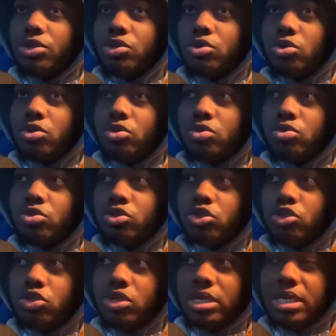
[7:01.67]
you know
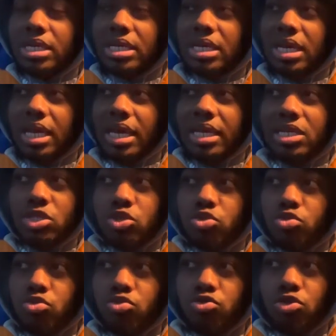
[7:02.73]
you're looking
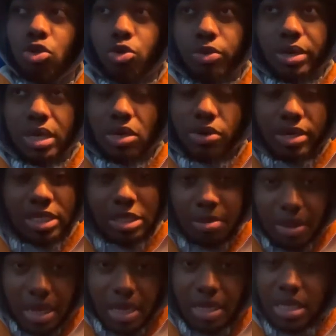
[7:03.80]
into growing or
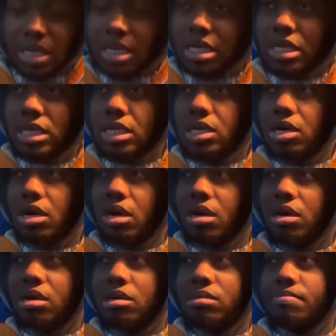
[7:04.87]
expanding,
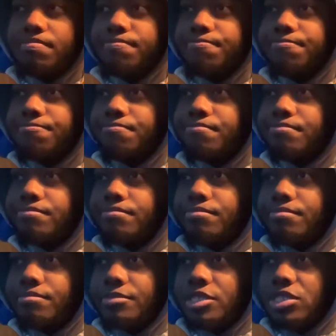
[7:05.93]
um,
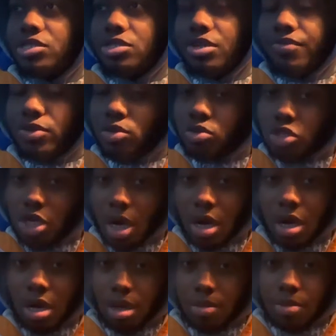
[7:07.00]
look for a new
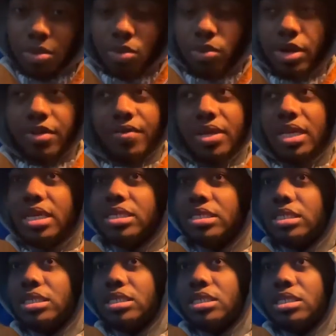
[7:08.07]
job, whatever the case
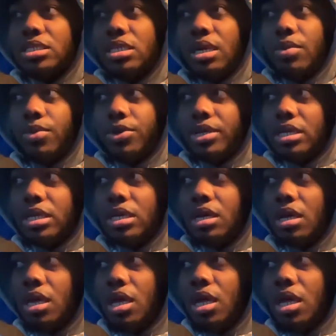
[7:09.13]
is, just networking
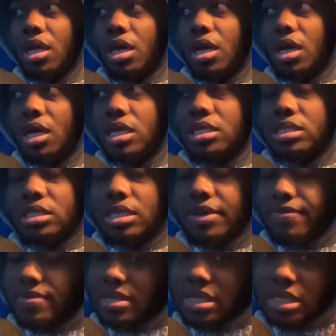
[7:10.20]
is
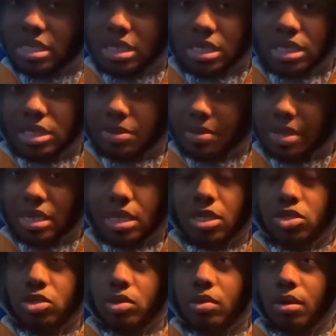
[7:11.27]
definitely key. Is big.
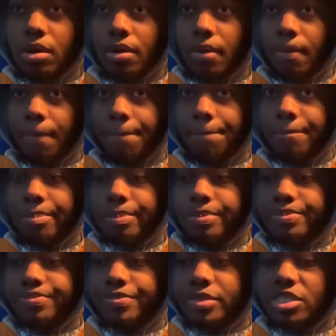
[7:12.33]
So um,
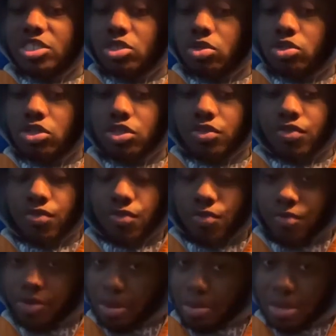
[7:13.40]
those are the
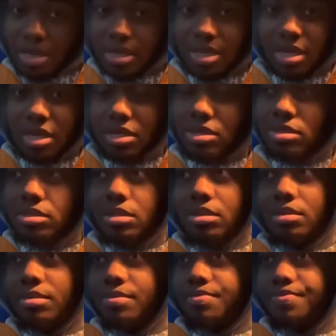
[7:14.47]
three big things
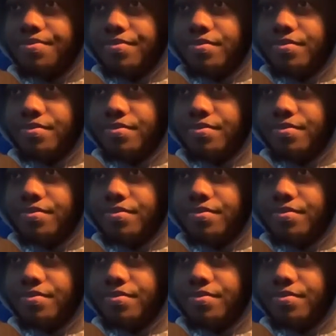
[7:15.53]
um